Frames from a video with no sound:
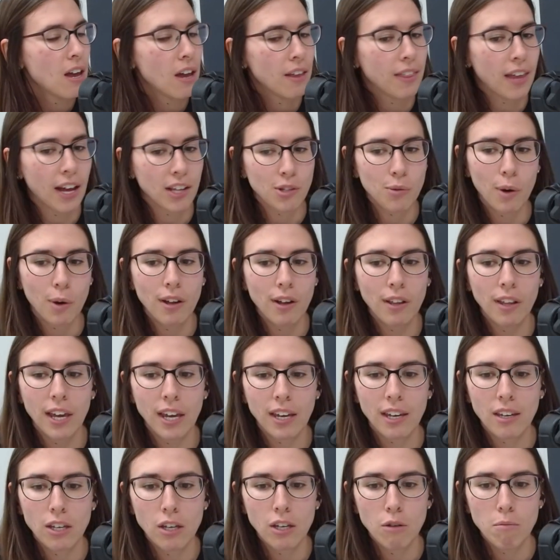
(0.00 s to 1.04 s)
that's what,
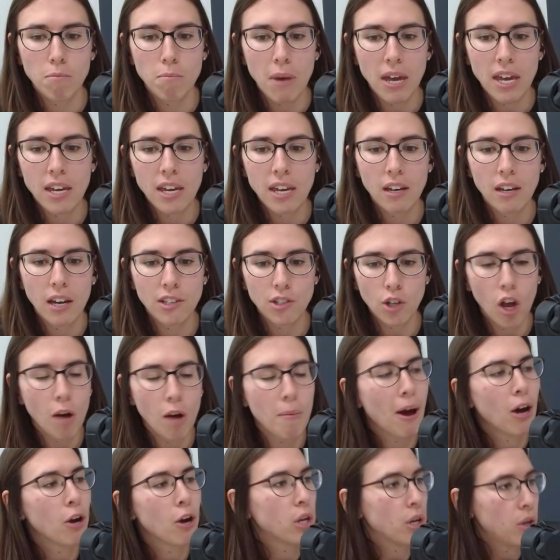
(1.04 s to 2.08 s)
it's all
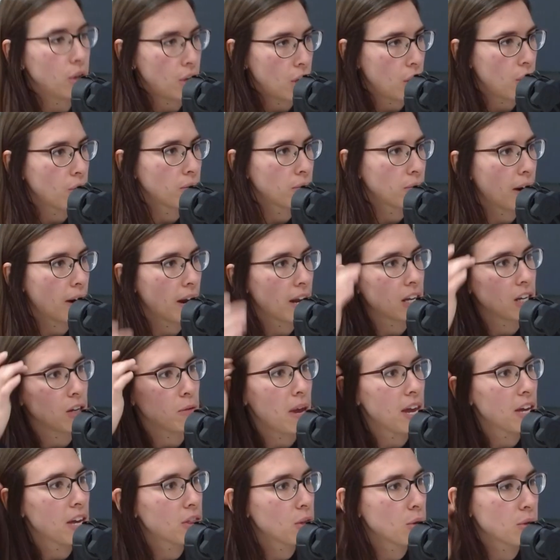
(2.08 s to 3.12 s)
about who you know, right? You
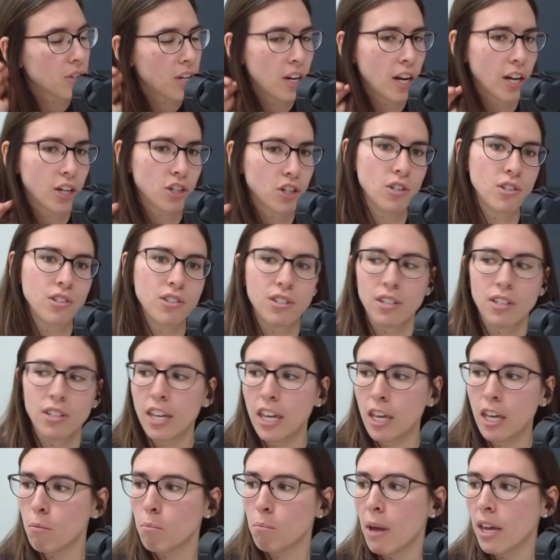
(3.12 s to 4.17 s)
make those connections,
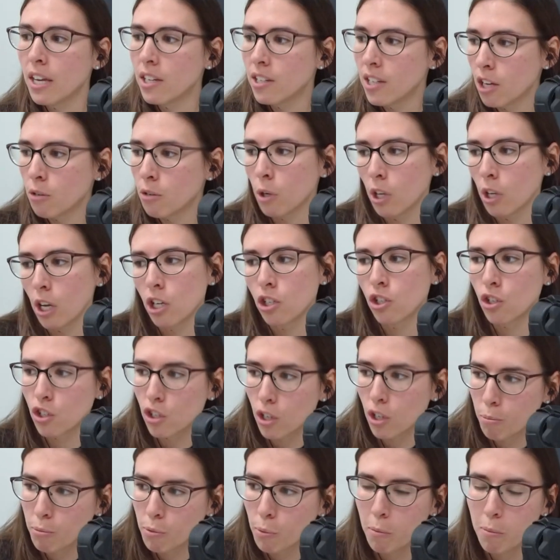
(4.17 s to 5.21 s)
maintain
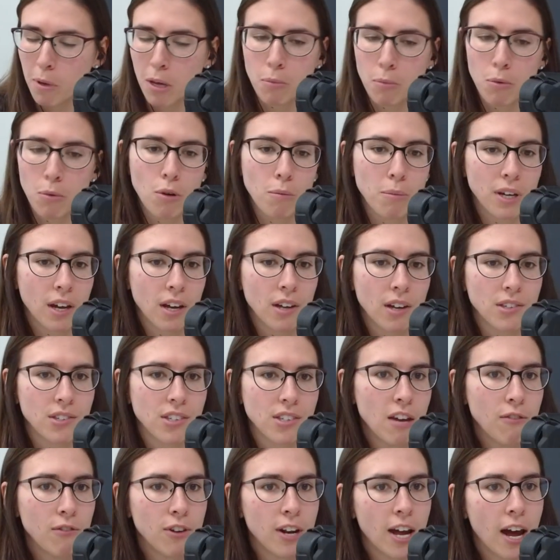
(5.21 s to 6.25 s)
relationships with people, because
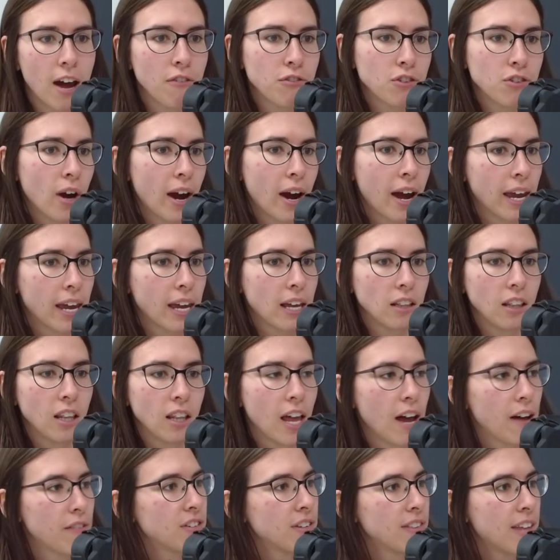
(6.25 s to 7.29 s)
even after I
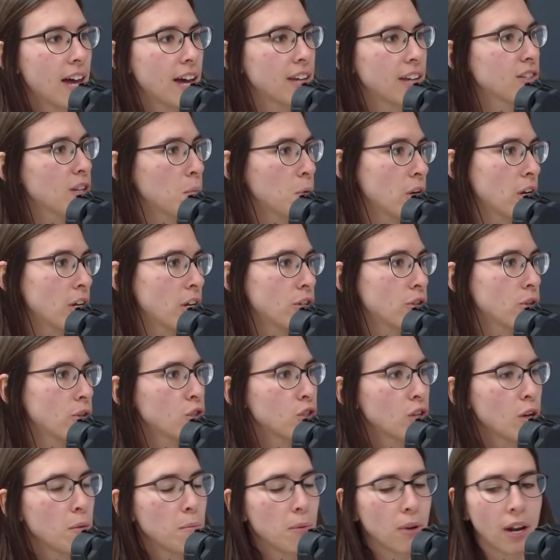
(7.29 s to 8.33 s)
left that summer
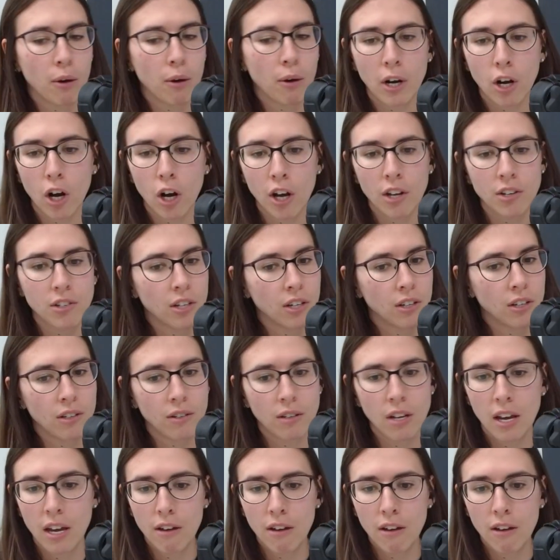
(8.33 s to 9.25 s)
internship and I went on to